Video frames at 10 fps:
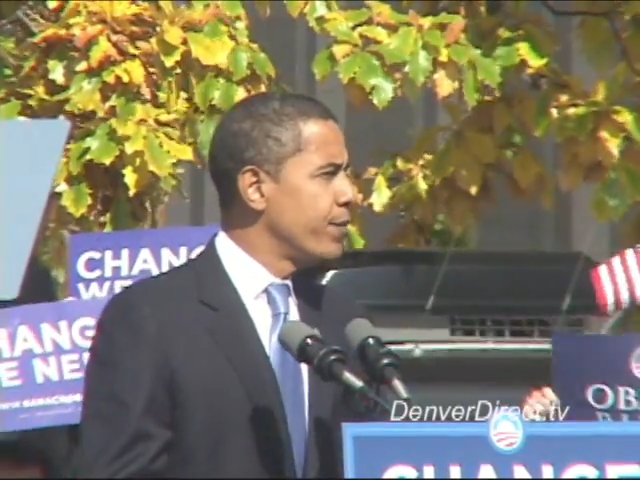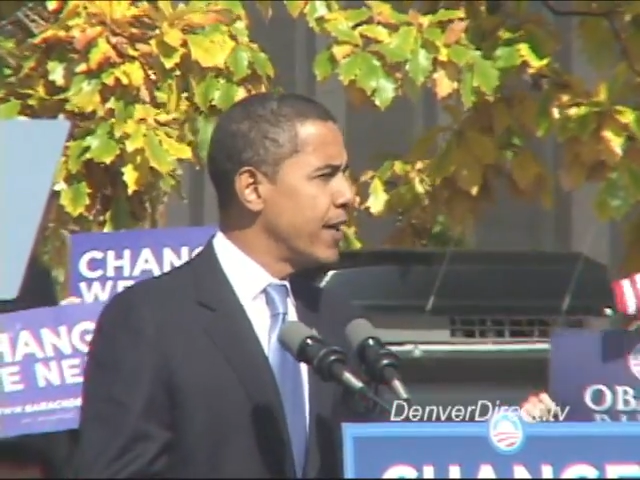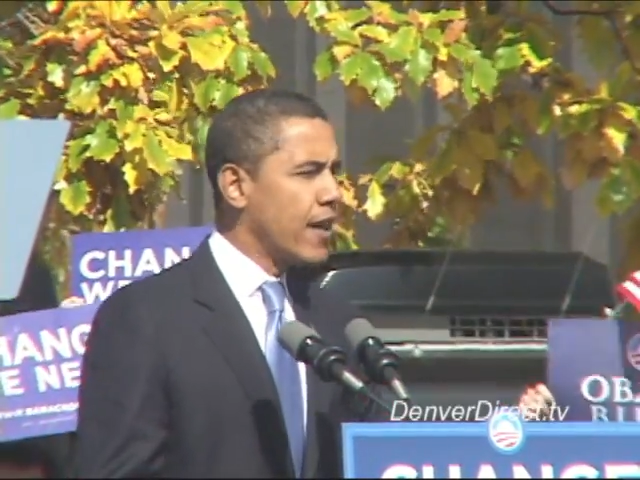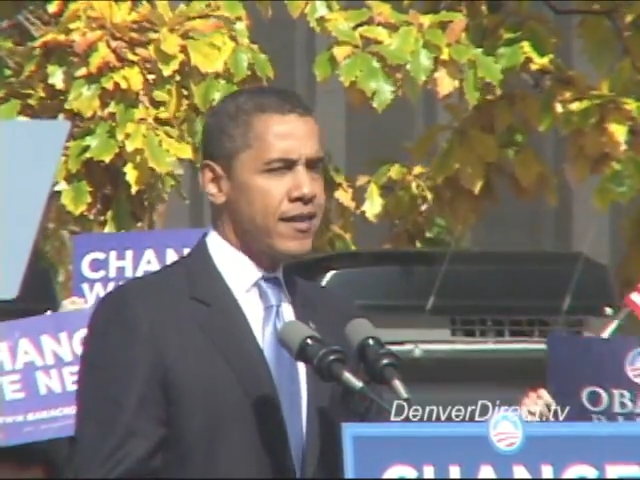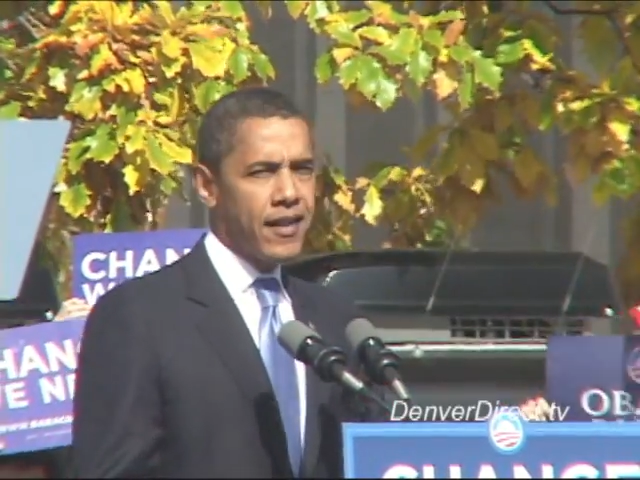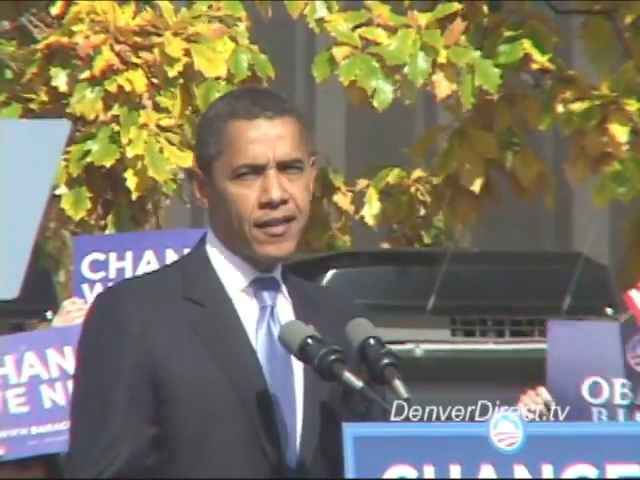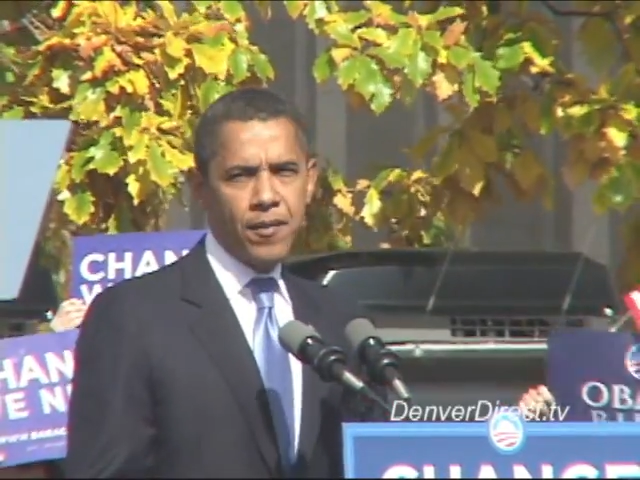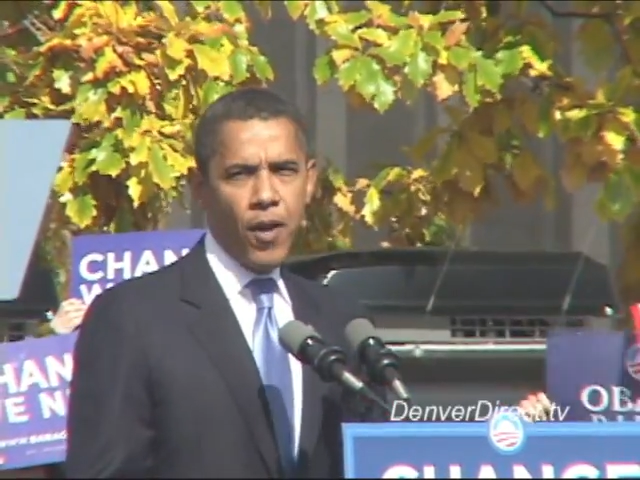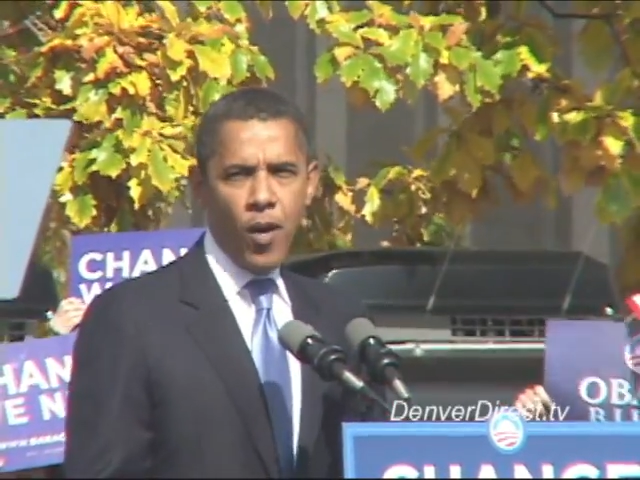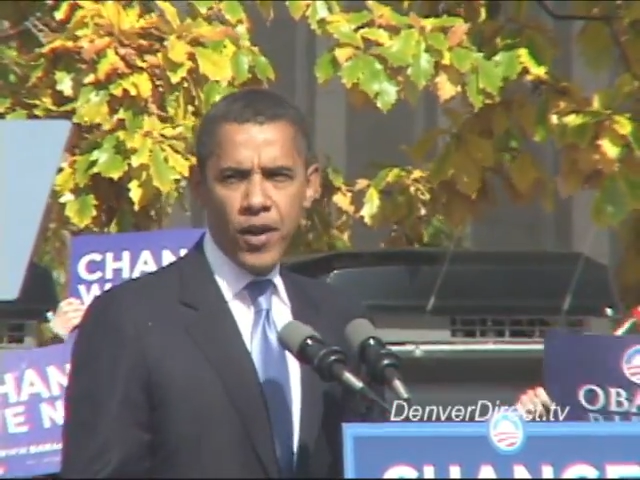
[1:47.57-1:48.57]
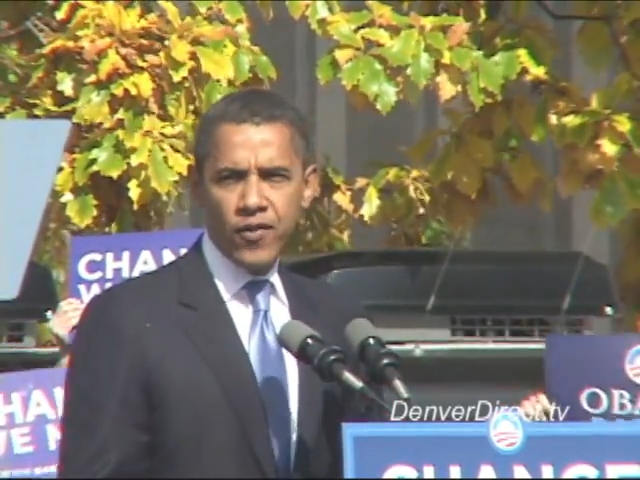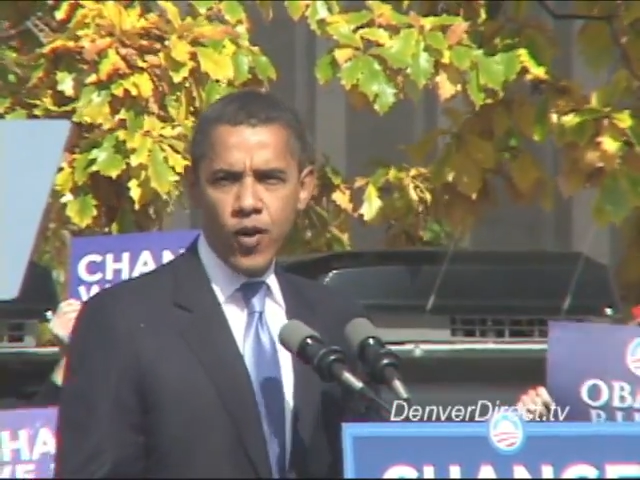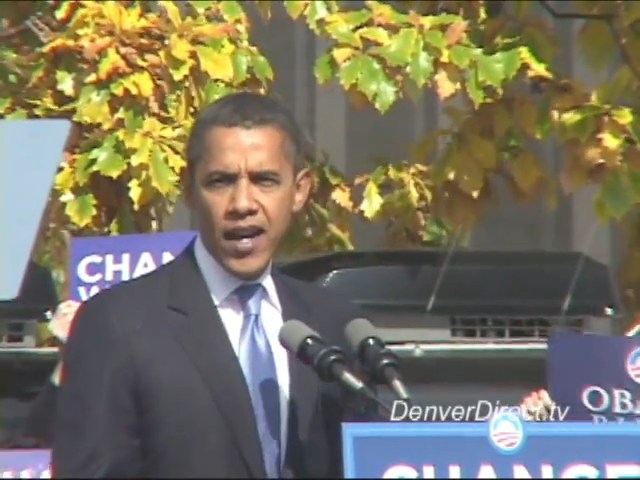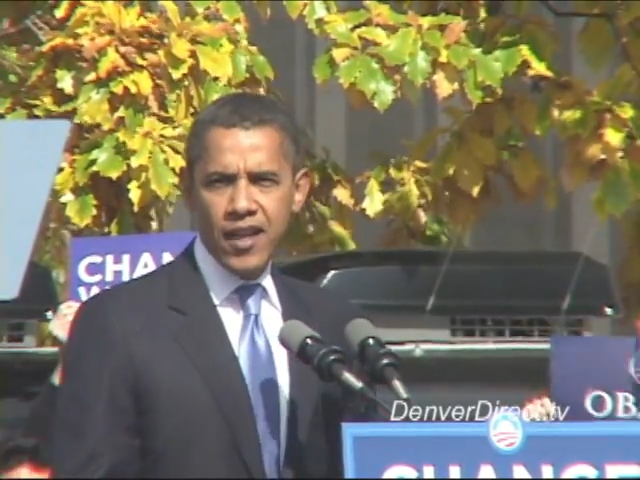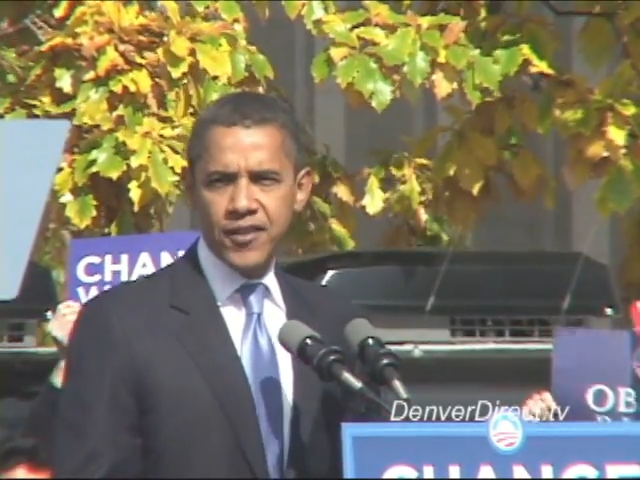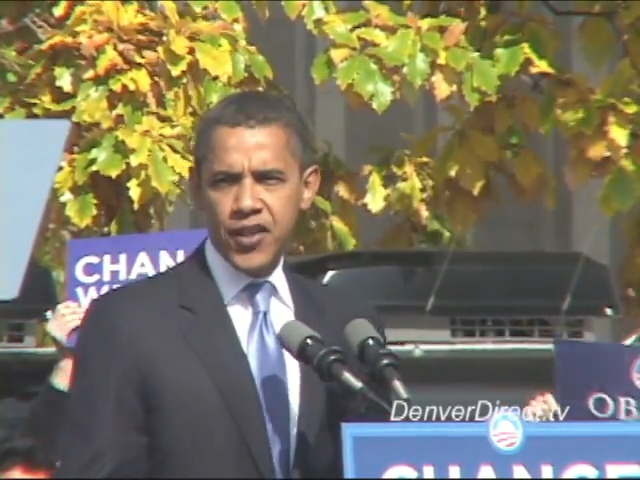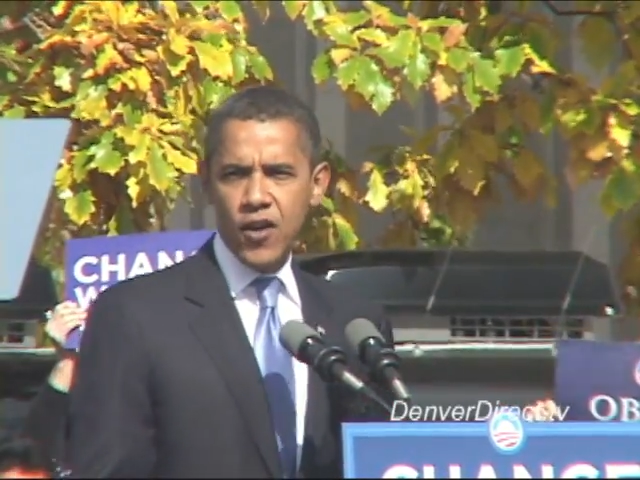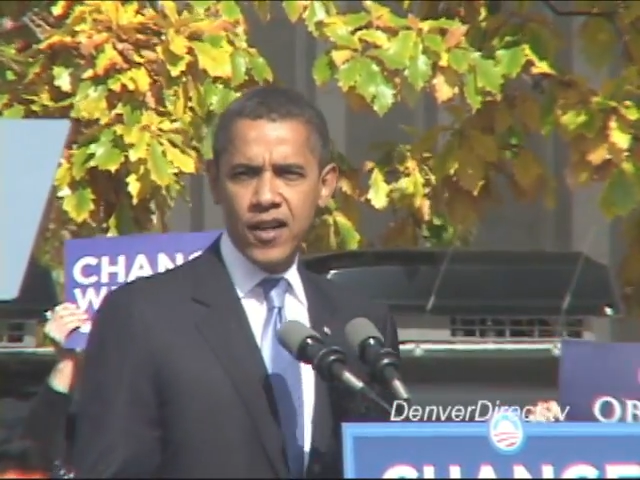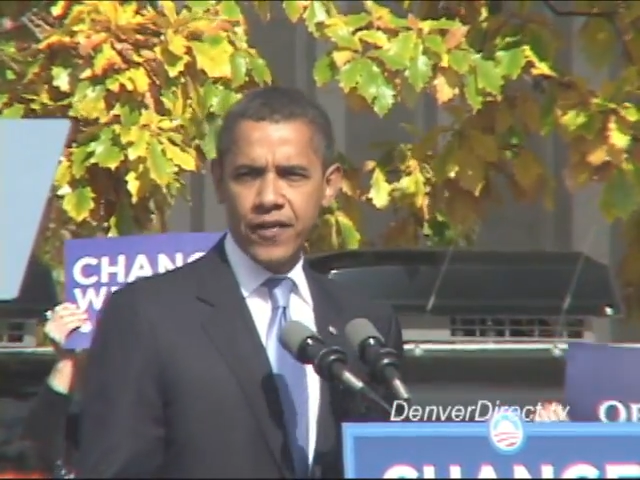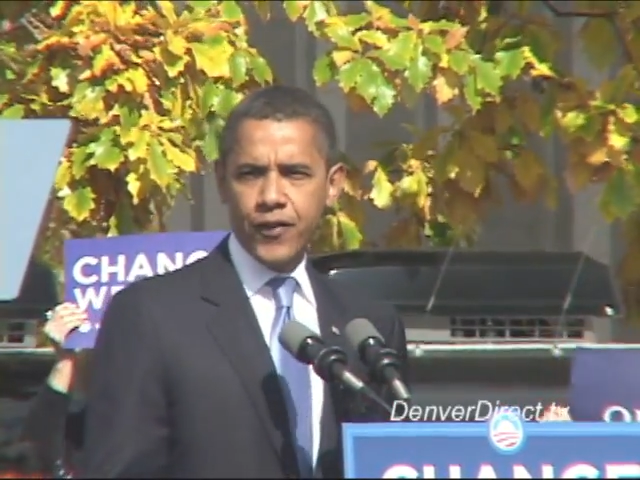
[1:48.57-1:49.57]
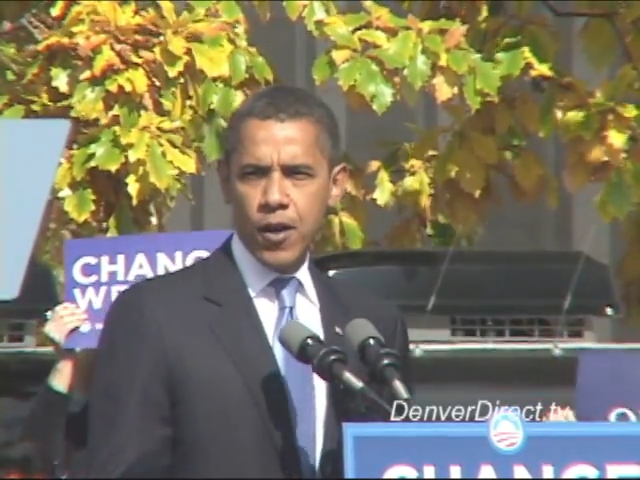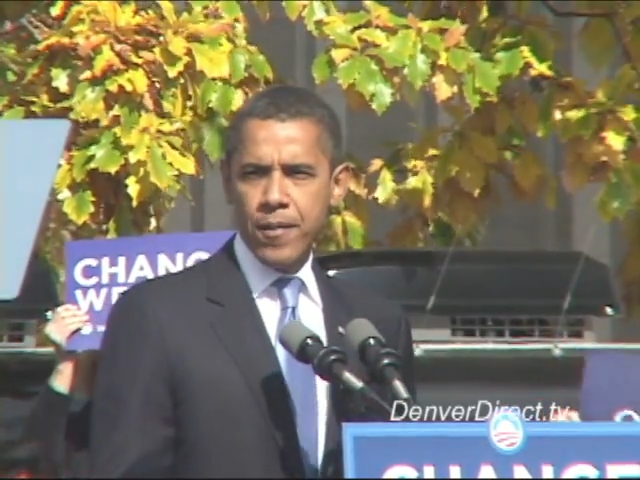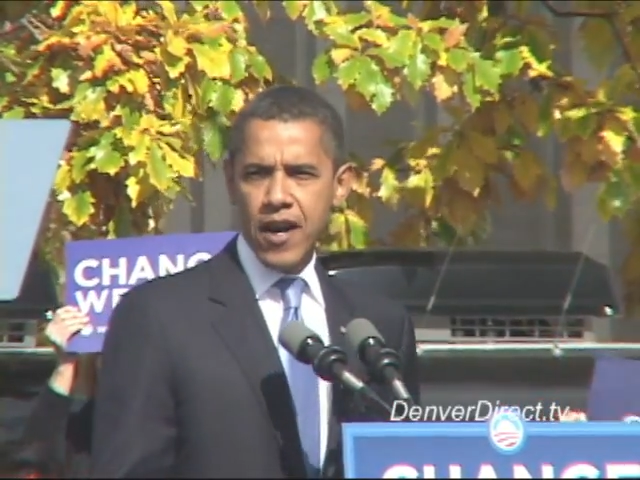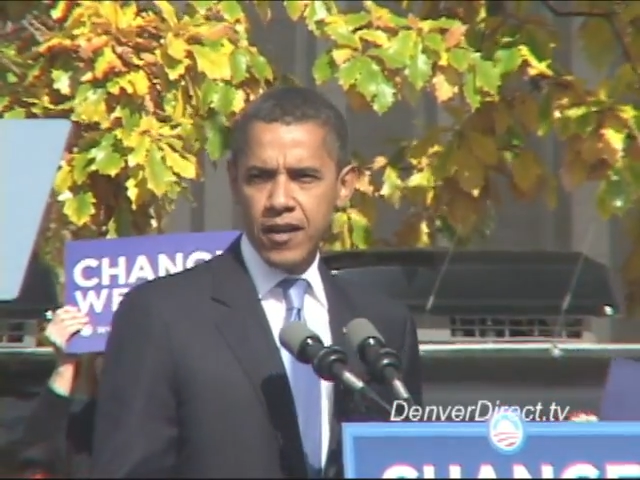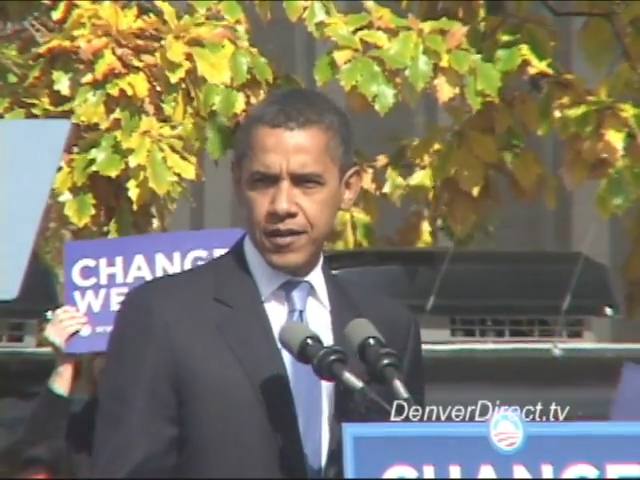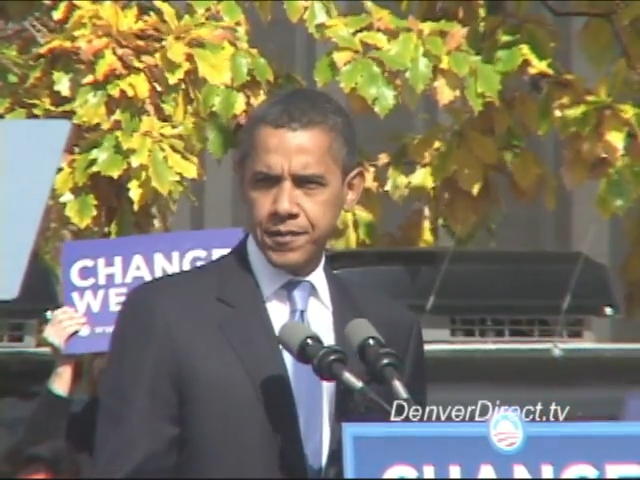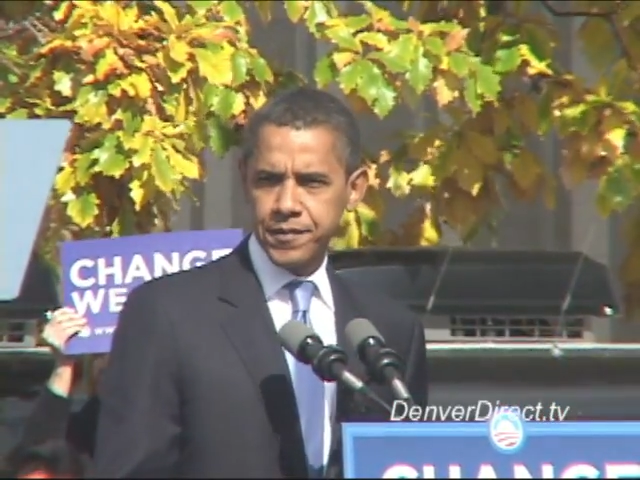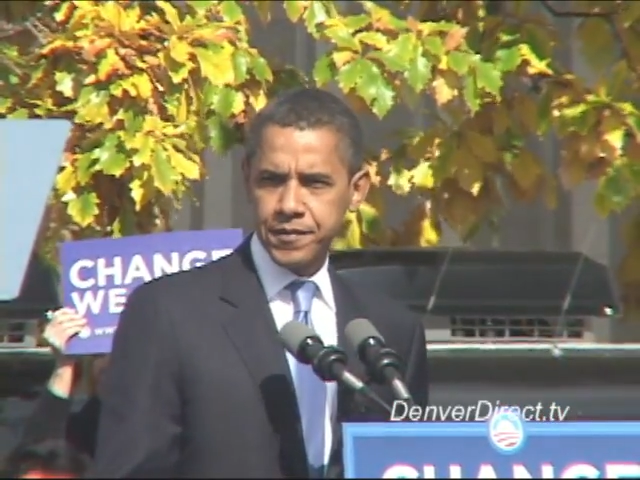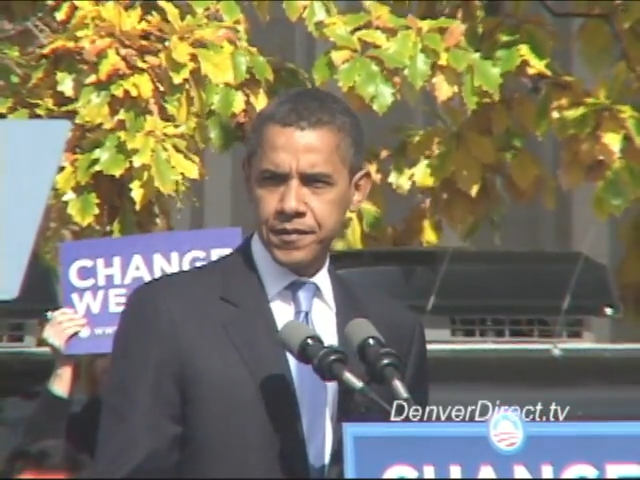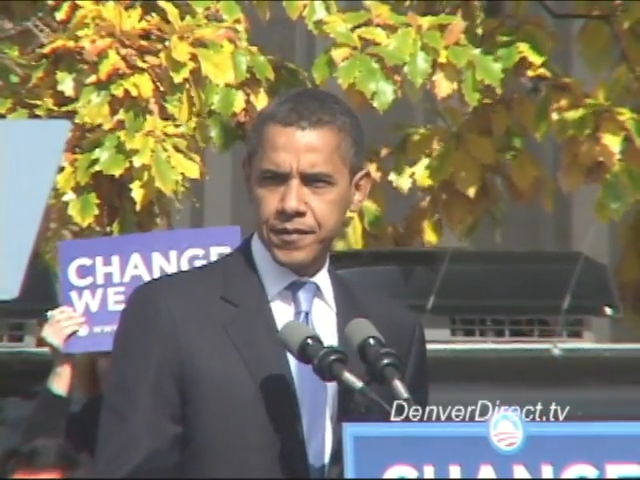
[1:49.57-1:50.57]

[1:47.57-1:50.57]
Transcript: Because this is a moment of great uncertainty for America.